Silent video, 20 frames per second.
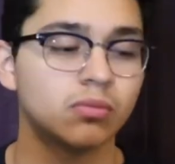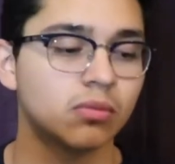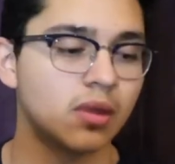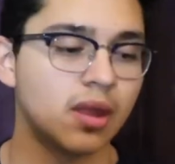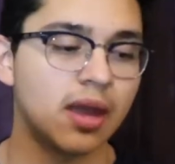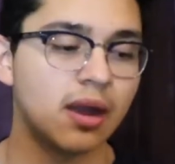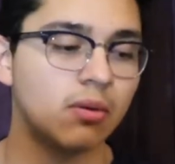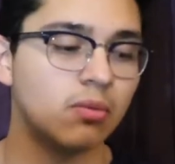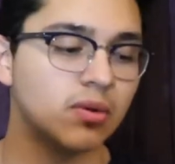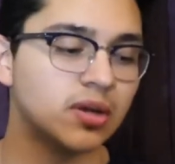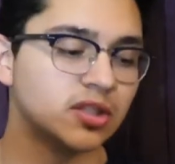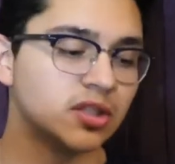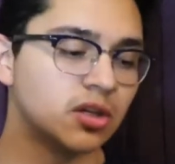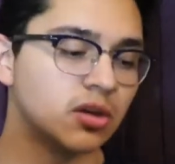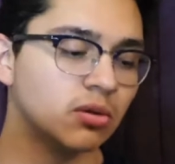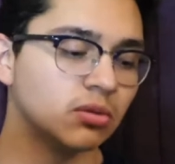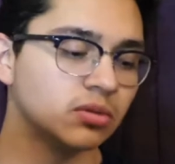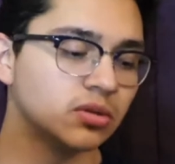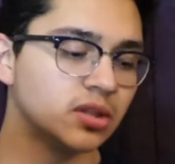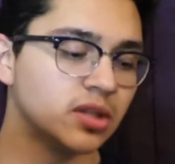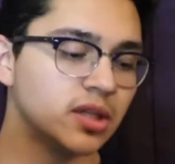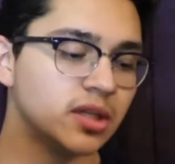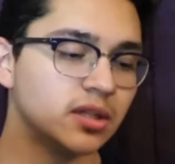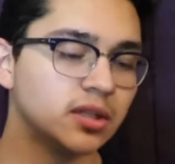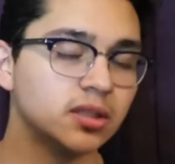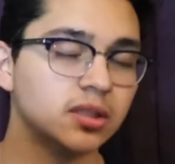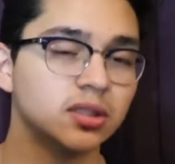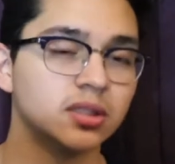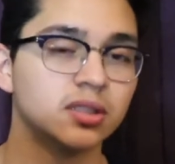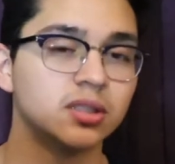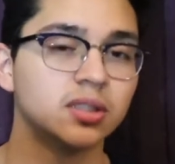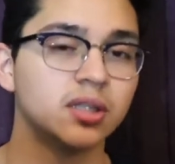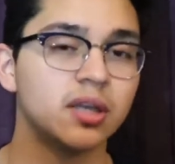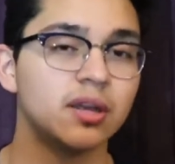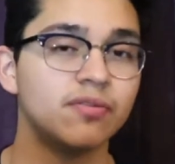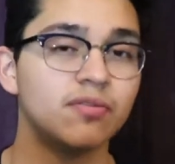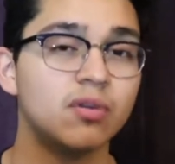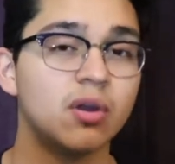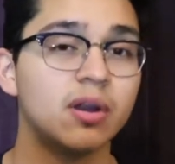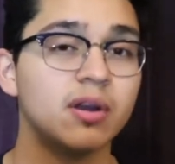at West Coast Sneakers.
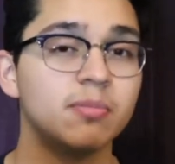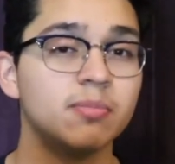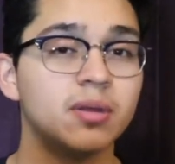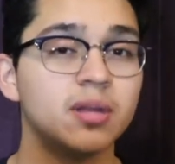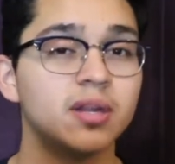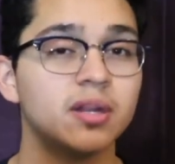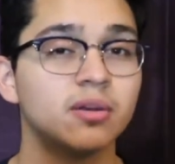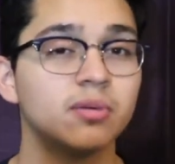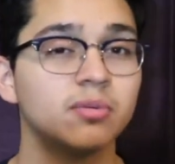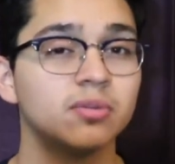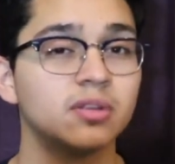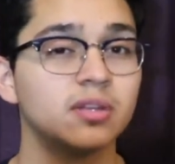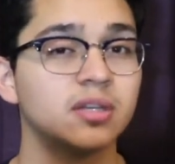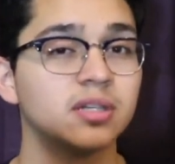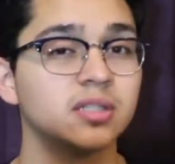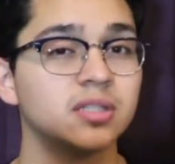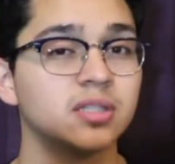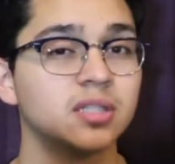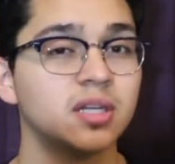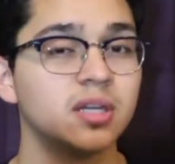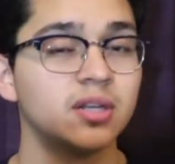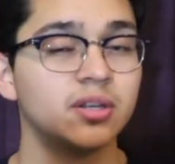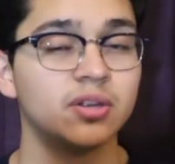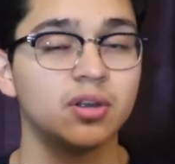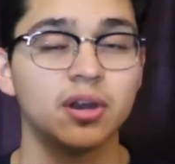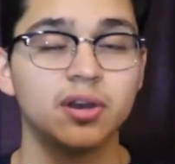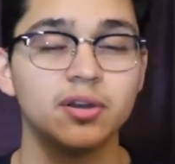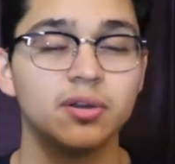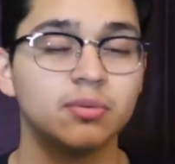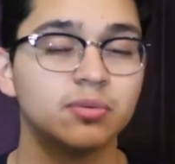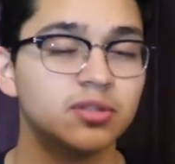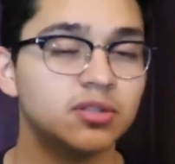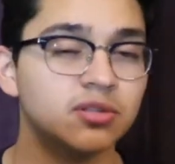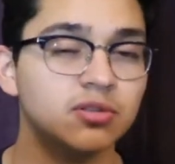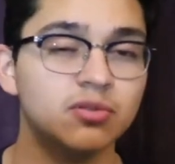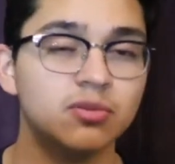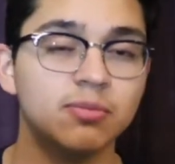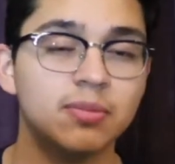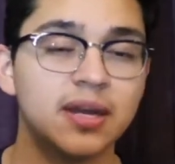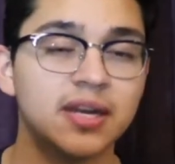If you already been here with us, you already know what to
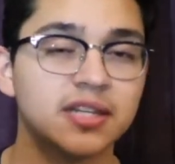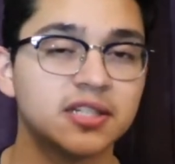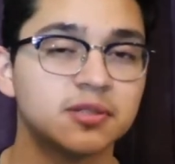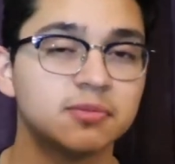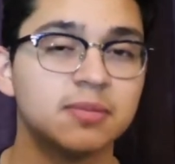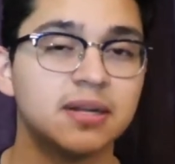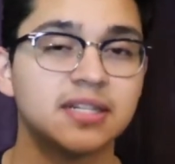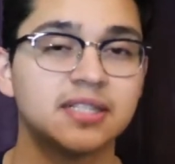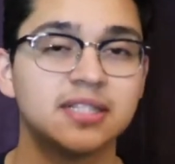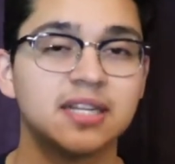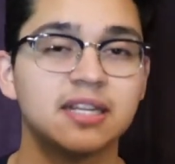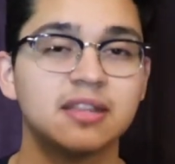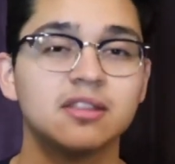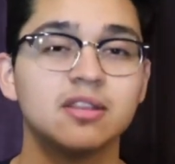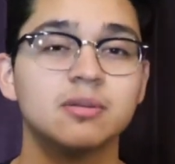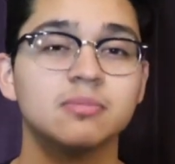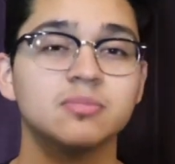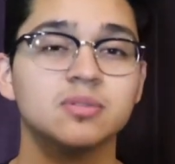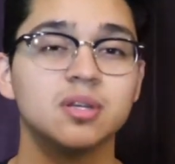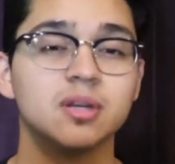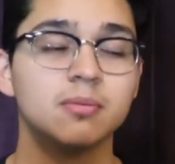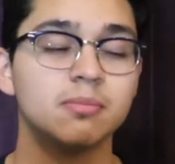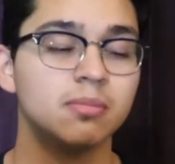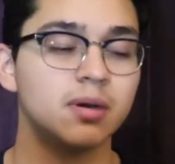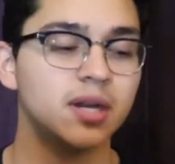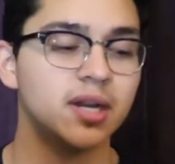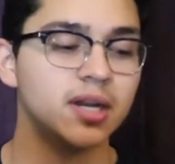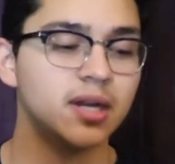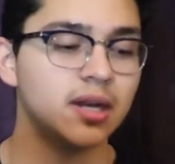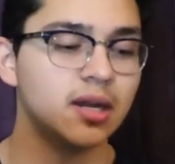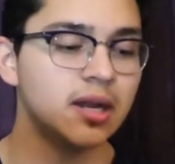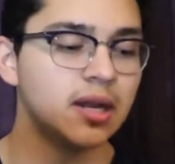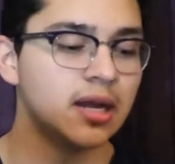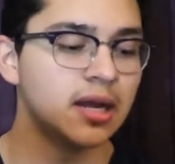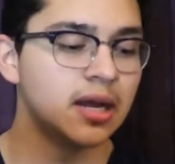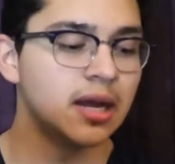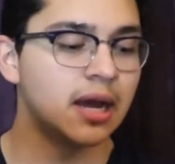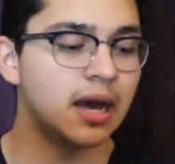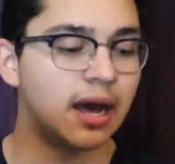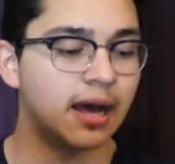do, man. Smash that thumbs up button.
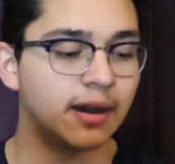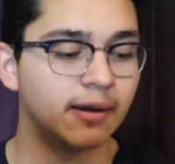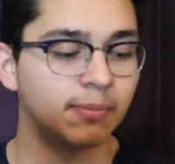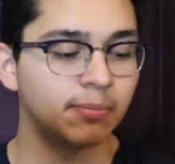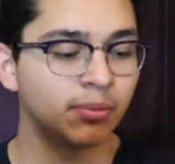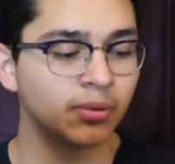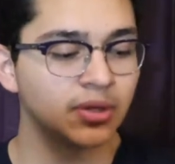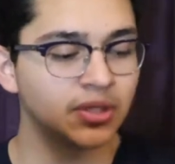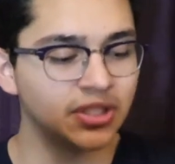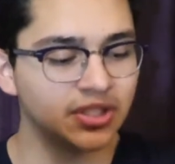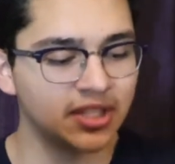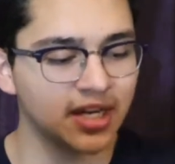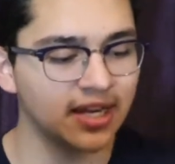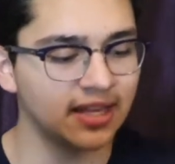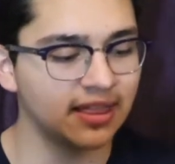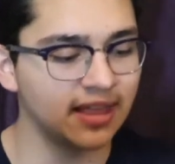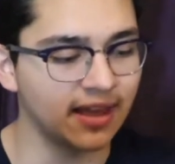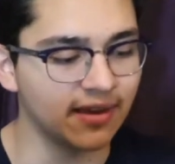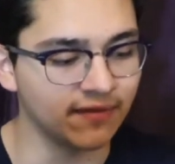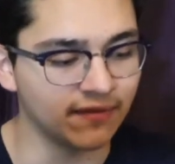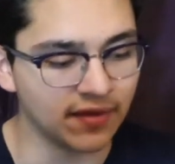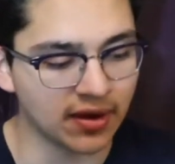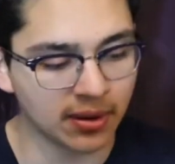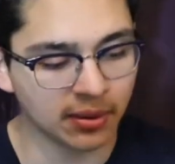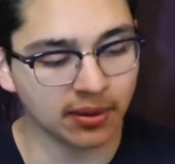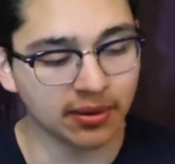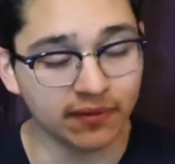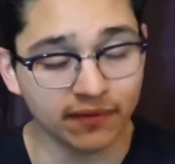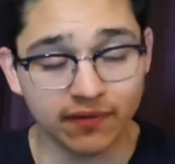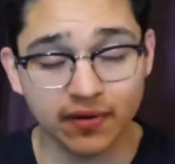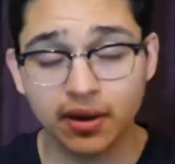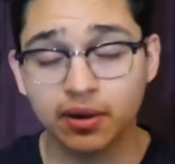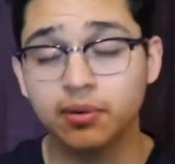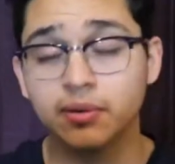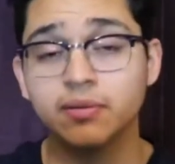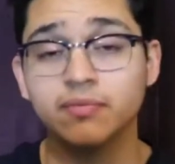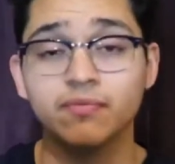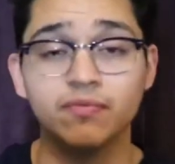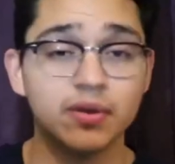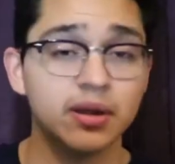I'd appreciate that very, very,
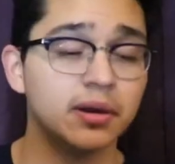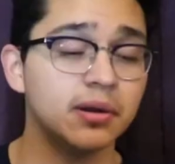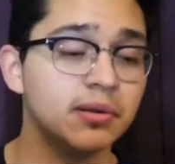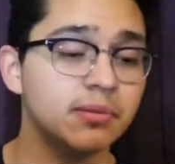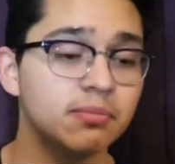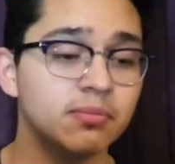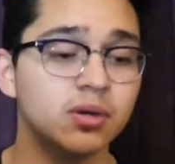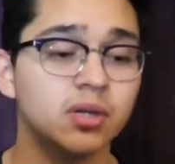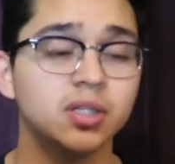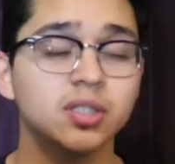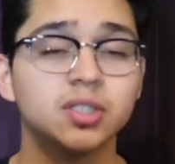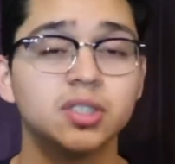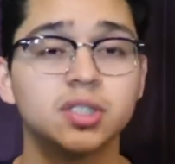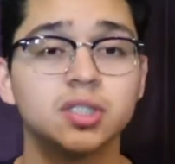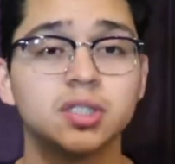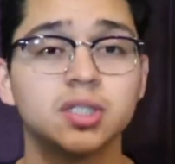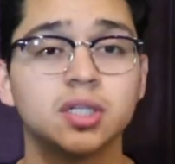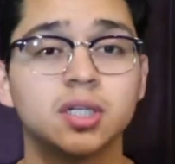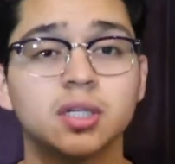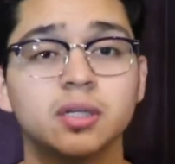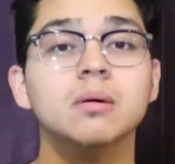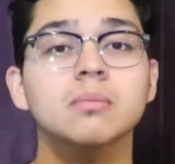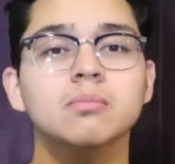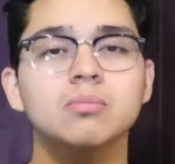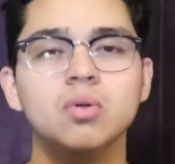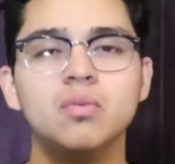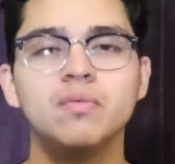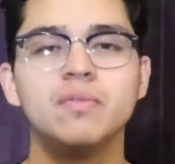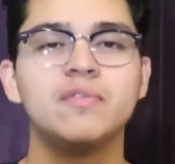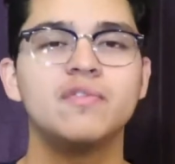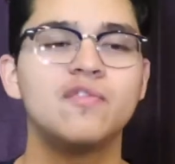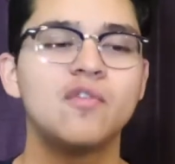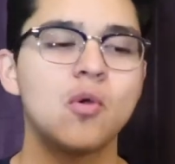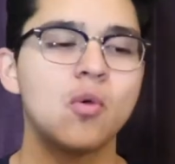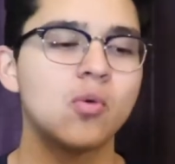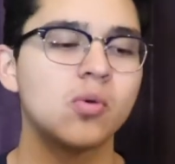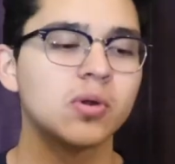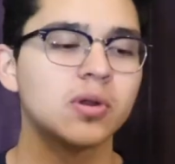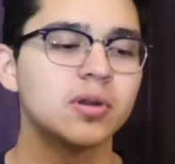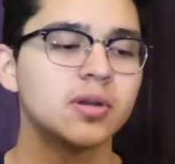very much. Moving
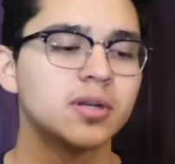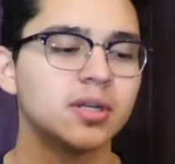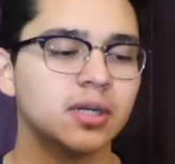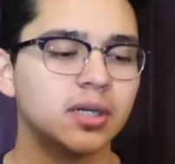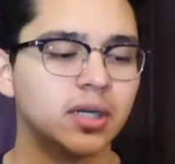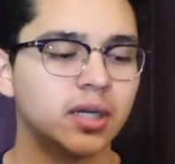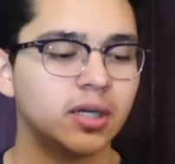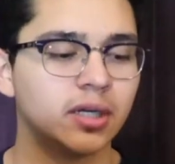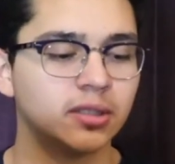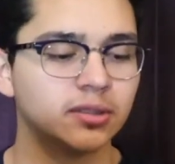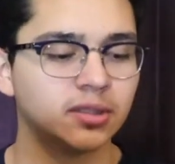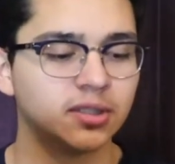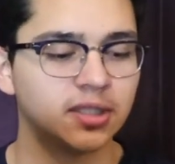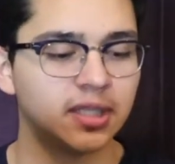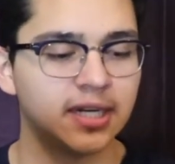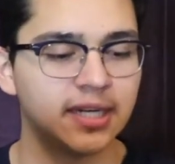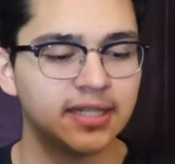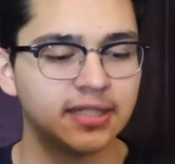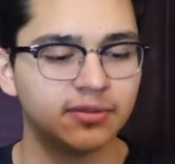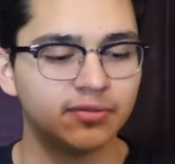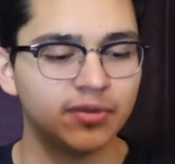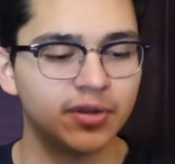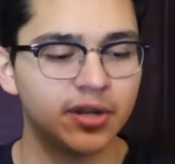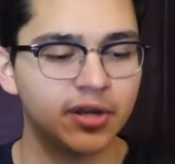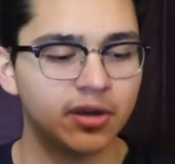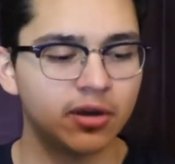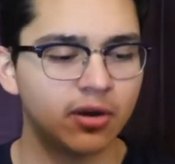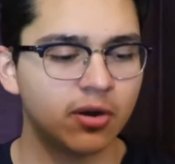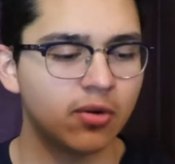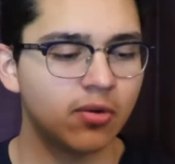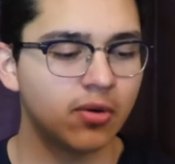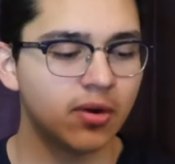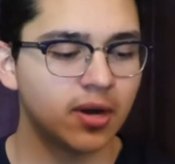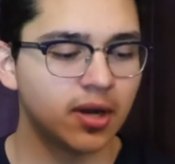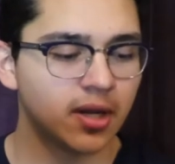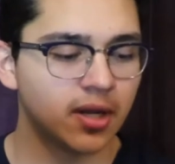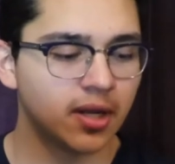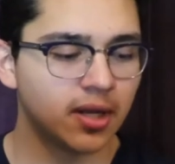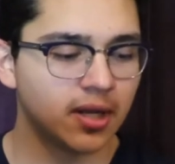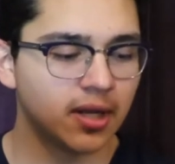forward, um, today's video,
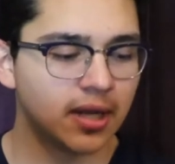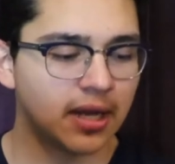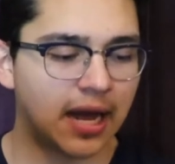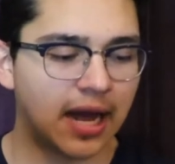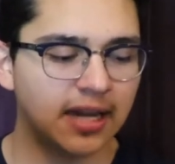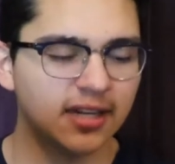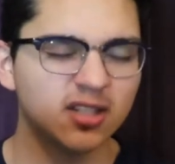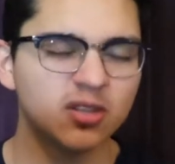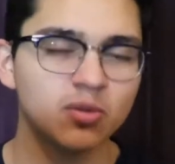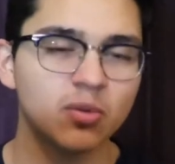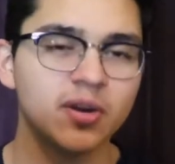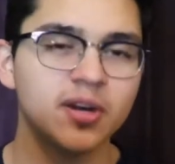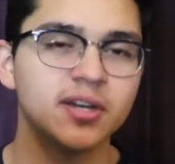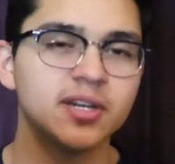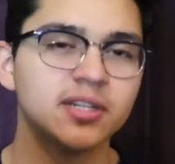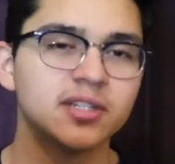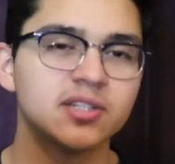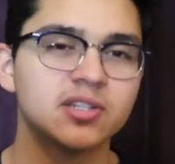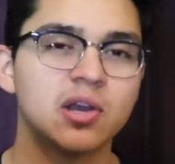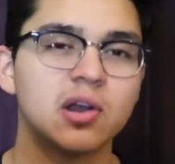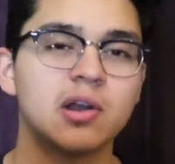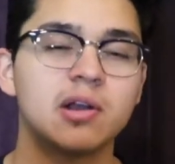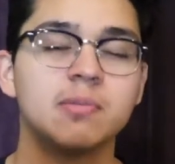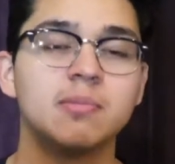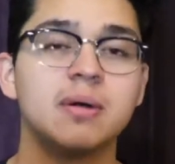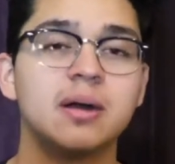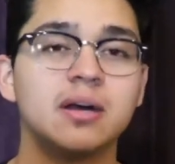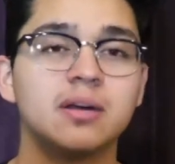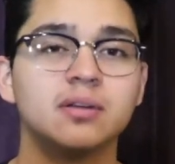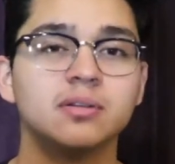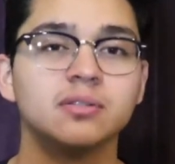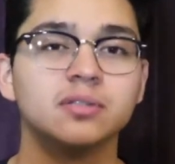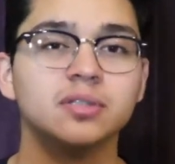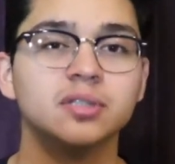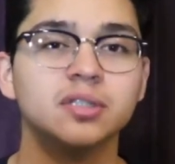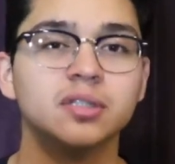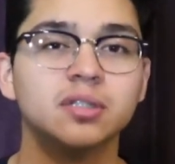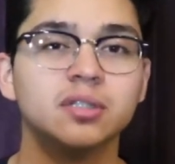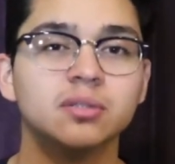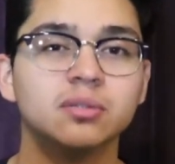I just wanted to talk about, you
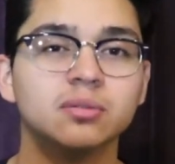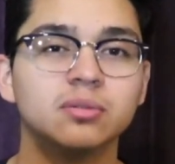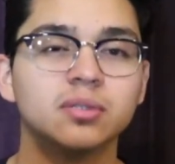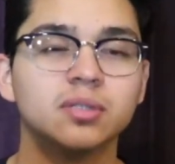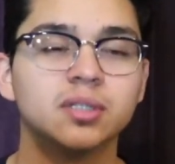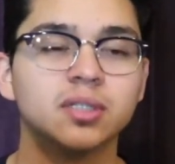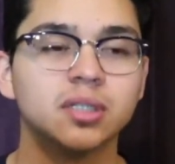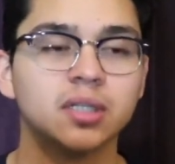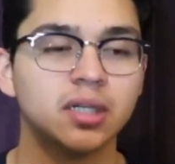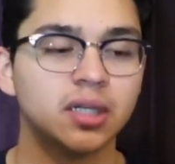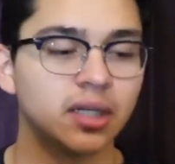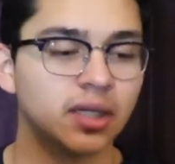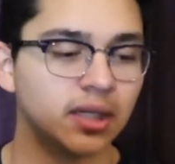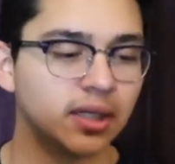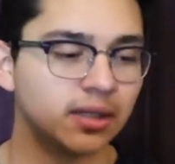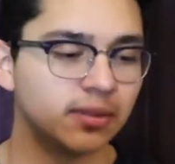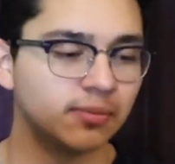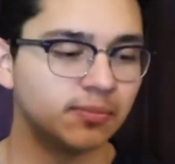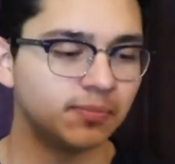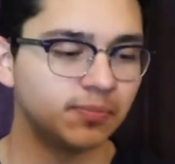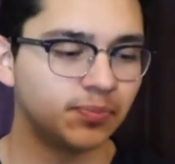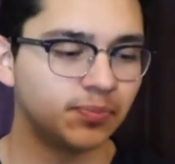know, um,